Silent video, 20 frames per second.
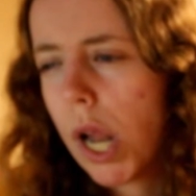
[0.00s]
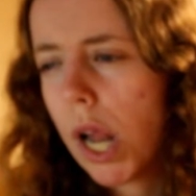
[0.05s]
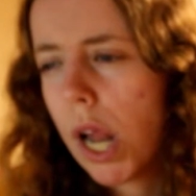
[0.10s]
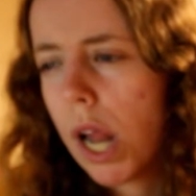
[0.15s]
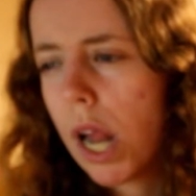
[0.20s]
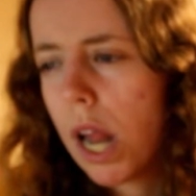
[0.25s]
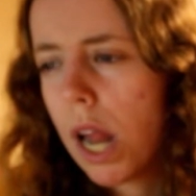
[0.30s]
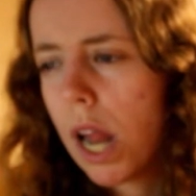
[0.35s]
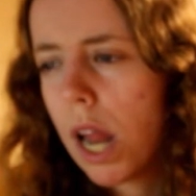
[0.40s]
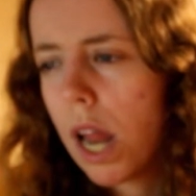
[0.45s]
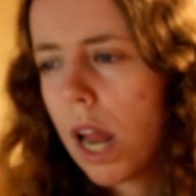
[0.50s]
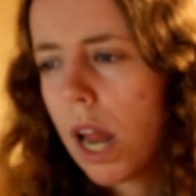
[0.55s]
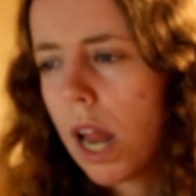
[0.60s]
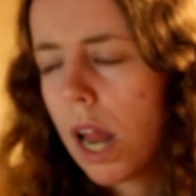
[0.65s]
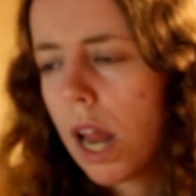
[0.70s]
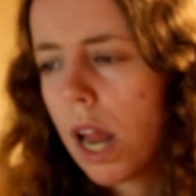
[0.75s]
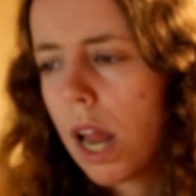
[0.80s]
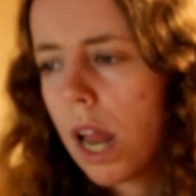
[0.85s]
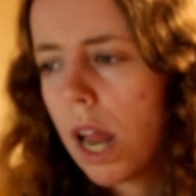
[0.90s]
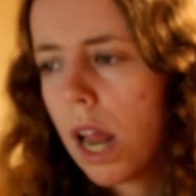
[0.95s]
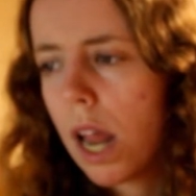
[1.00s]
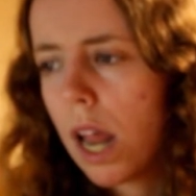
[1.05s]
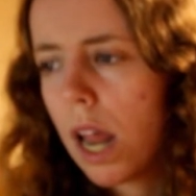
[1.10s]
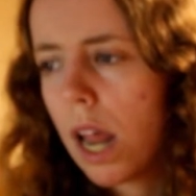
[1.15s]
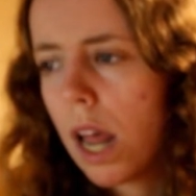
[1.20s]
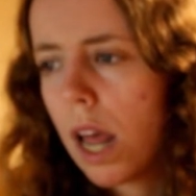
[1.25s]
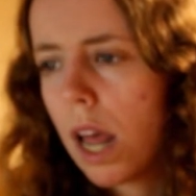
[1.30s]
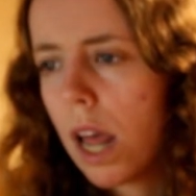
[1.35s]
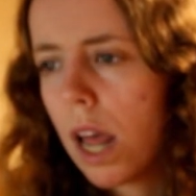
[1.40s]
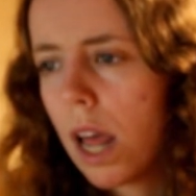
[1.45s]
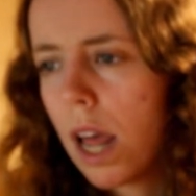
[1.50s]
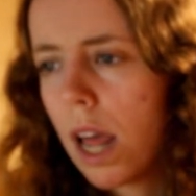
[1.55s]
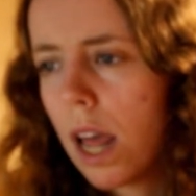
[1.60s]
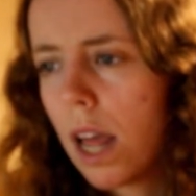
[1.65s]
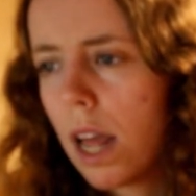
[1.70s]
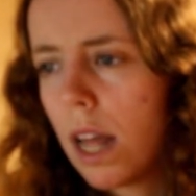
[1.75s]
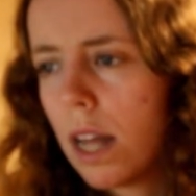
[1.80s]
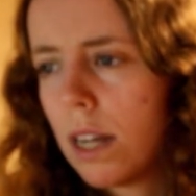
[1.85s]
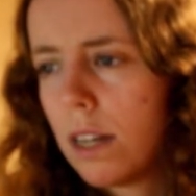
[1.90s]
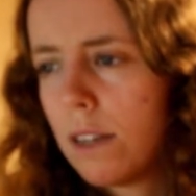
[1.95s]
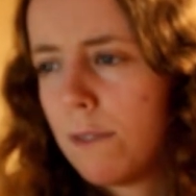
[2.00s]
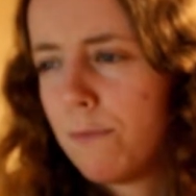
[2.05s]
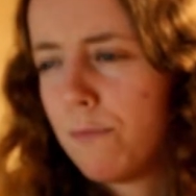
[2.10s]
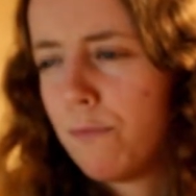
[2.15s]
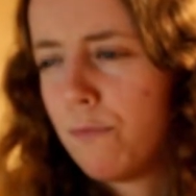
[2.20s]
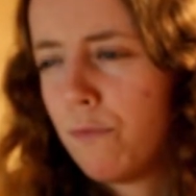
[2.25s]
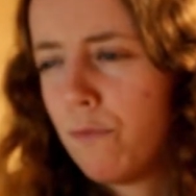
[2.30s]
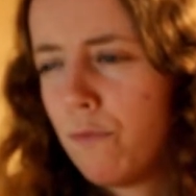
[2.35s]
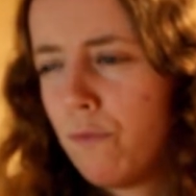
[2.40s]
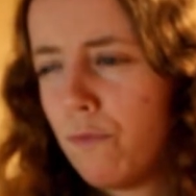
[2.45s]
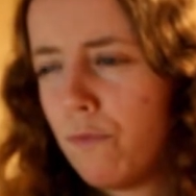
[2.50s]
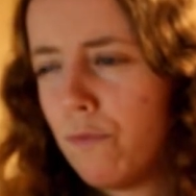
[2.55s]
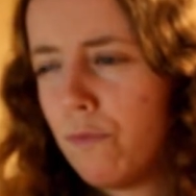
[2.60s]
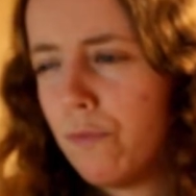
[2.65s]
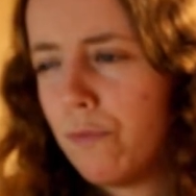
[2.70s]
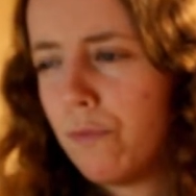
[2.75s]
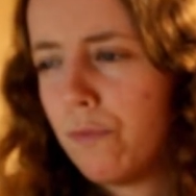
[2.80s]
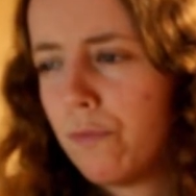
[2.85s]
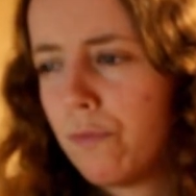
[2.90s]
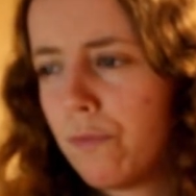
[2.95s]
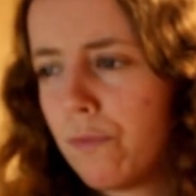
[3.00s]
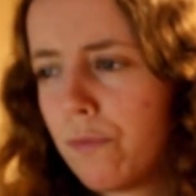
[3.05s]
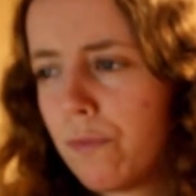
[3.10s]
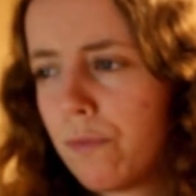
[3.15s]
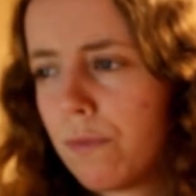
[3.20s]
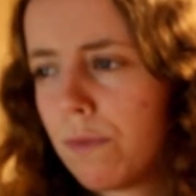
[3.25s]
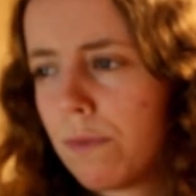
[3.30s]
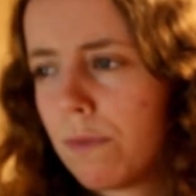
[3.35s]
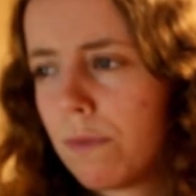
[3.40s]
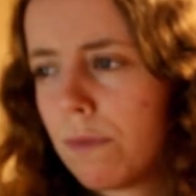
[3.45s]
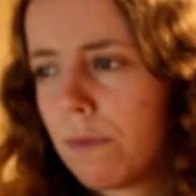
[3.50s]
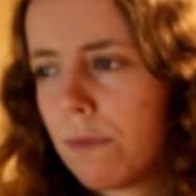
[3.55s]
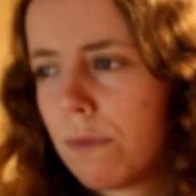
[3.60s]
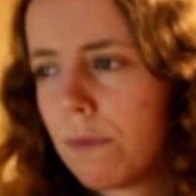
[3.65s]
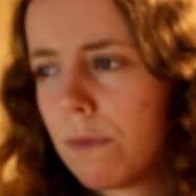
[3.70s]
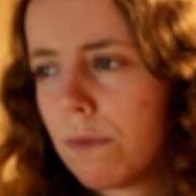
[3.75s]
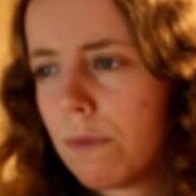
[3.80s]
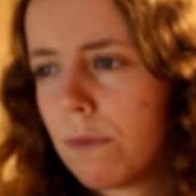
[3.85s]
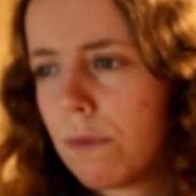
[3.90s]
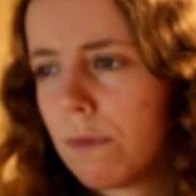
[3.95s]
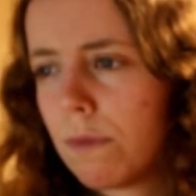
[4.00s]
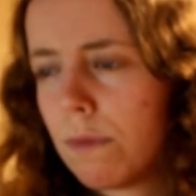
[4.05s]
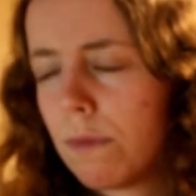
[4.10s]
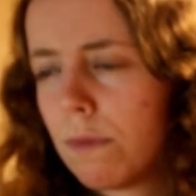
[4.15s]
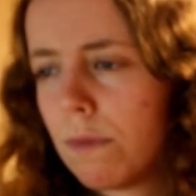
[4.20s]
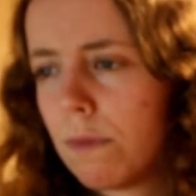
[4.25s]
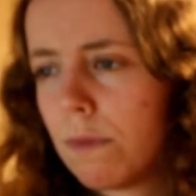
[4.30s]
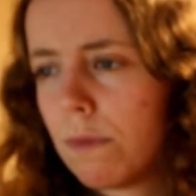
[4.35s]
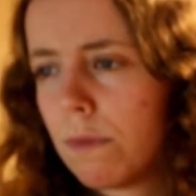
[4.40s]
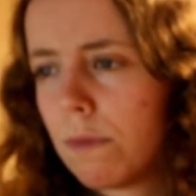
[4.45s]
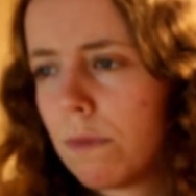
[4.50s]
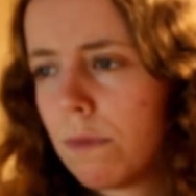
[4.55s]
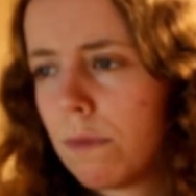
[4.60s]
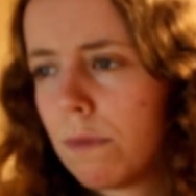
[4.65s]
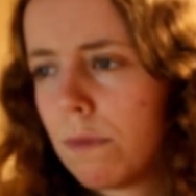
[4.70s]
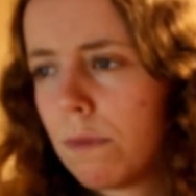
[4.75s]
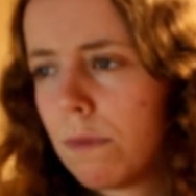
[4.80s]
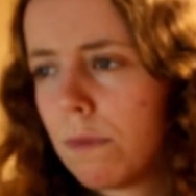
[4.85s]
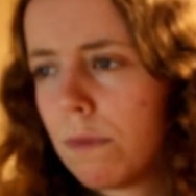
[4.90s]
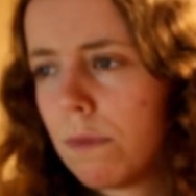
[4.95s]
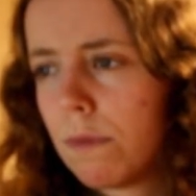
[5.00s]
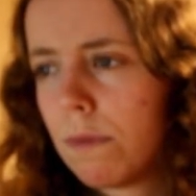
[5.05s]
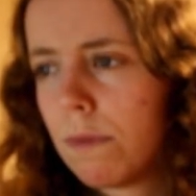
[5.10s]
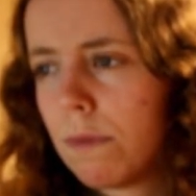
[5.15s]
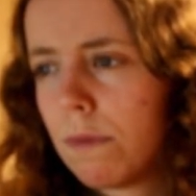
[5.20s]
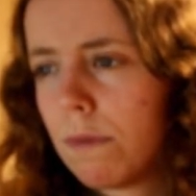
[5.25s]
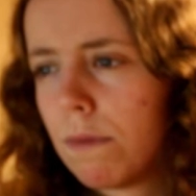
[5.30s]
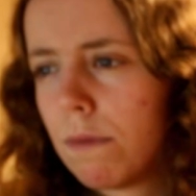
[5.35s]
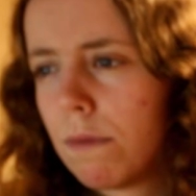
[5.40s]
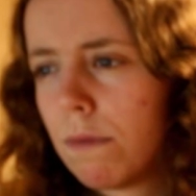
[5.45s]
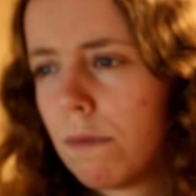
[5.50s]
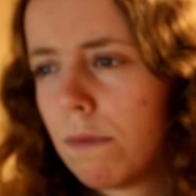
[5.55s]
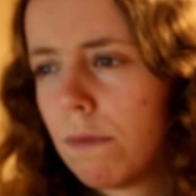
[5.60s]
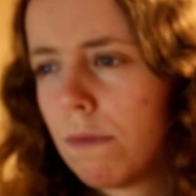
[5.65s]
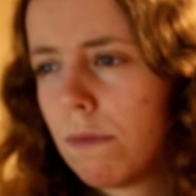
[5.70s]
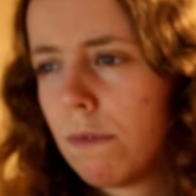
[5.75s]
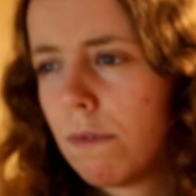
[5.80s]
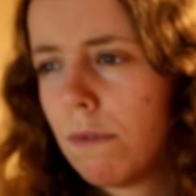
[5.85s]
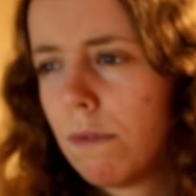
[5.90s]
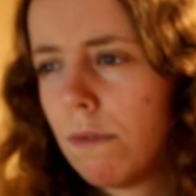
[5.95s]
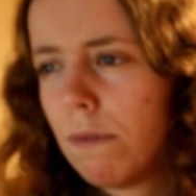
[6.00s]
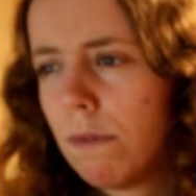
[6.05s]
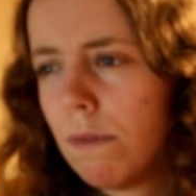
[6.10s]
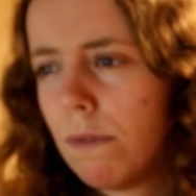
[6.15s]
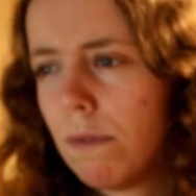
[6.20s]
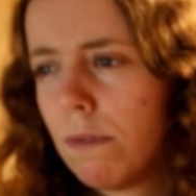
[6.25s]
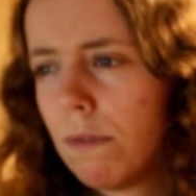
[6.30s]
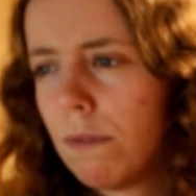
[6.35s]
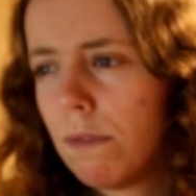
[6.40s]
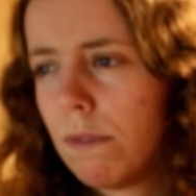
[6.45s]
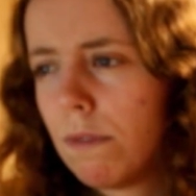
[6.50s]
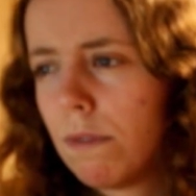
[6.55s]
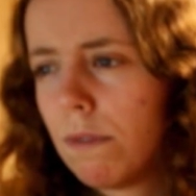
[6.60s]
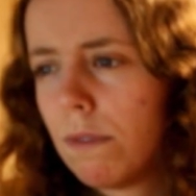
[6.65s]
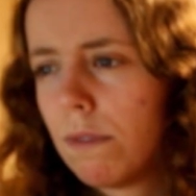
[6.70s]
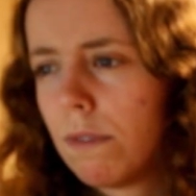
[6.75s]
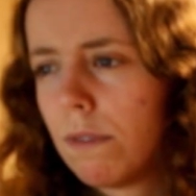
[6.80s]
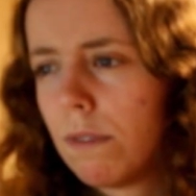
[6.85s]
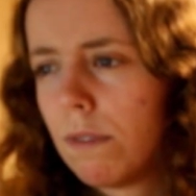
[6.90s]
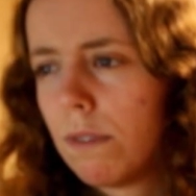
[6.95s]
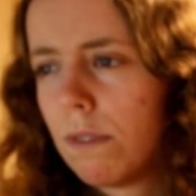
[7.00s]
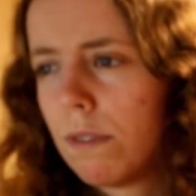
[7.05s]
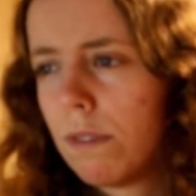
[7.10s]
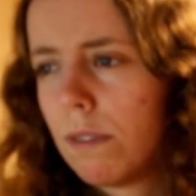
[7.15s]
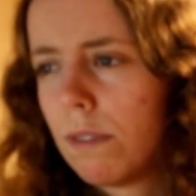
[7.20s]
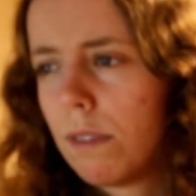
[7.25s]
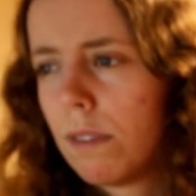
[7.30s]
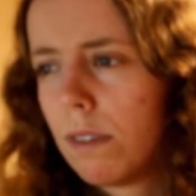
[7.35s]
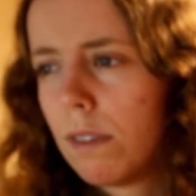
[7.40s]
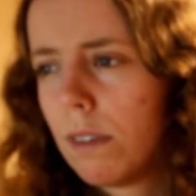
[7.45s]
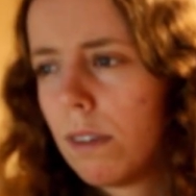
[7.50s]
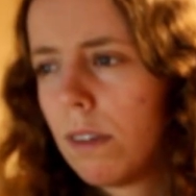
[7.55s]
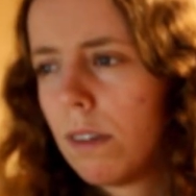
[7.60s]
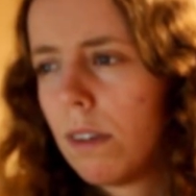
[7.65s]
[no speech]